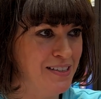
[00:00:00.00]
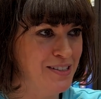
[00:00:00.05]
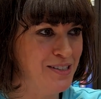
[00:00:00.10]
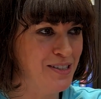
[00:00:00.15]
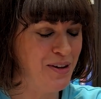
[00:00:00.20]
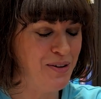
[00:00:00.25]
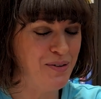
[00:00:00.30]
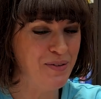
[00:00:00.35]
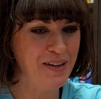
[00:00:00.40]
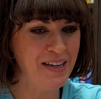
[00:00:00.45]

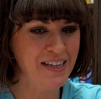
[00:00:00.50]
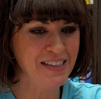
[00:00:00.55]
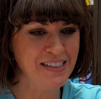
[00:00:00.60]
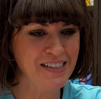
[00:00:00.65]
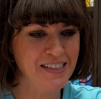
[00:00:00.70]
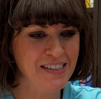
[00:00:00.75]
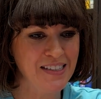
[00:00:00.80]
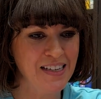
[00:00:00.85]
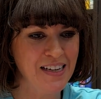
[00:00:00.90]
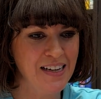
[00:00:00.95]
So
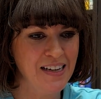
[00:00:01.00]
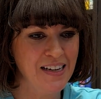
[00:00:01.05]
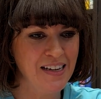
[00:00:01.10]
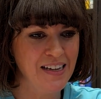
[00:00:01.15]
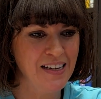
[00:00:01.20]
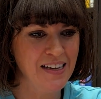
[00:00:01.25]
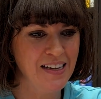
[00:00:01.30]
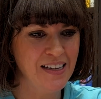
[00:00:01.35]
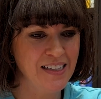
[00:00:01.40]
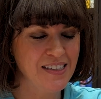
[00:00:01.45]
it's
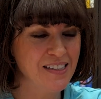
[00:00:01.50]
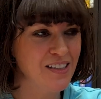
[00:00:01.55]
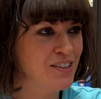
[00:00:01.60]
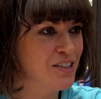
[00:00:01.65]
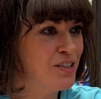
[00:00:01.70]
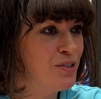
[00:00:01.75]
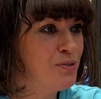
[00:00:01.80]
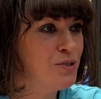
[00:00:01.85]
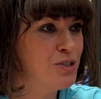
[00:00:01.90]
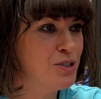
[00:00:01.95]

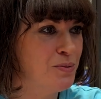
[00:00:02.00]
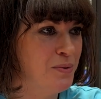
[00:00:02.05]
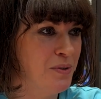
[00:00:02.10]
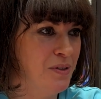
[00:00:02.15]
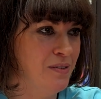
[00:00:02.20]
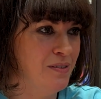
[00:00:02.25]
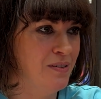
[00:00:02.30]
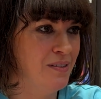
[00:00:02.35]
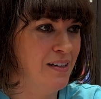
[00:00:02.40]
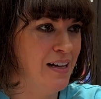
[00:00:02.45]

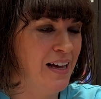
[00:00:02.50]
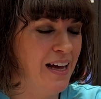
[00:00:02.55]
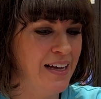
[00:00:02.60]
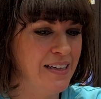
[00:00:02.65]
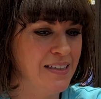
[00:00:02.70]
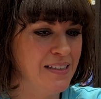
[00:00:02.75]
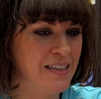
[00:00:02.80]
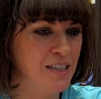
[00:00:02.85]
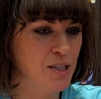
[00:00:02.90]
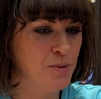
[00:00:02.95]
unusual
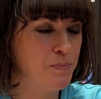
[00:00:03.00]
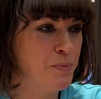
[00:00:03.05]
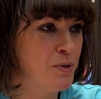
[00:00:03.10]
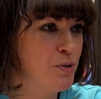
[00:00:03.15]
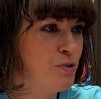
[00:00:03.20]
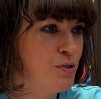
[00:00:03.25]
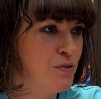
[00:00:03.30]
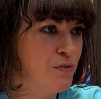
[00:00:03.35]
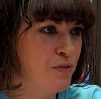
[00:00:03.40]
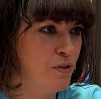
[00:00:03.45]
and it's
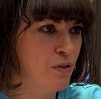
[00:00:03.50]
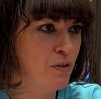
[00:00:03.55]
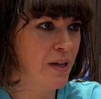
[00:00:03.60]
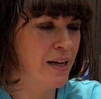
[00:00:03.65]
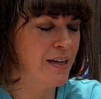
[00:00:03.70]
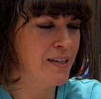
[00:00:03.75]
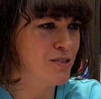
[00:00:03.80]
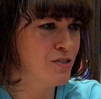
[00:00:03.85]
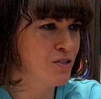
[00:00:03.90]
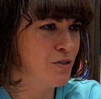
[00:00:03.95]
beautiful
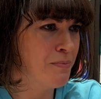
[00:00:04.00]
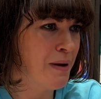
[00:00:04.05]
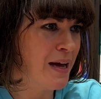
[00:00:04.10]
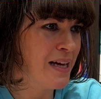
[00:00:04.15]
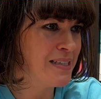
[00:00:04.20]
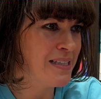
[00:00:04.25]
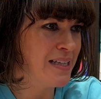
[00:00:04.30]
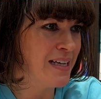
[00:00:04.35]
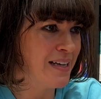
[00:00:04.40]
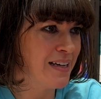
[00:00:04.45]
and it's
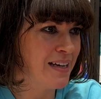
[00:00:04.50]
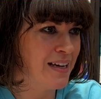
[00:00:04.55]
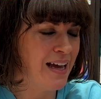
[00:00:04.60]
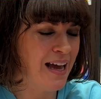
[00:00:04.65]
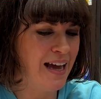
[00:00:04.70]
dramatic.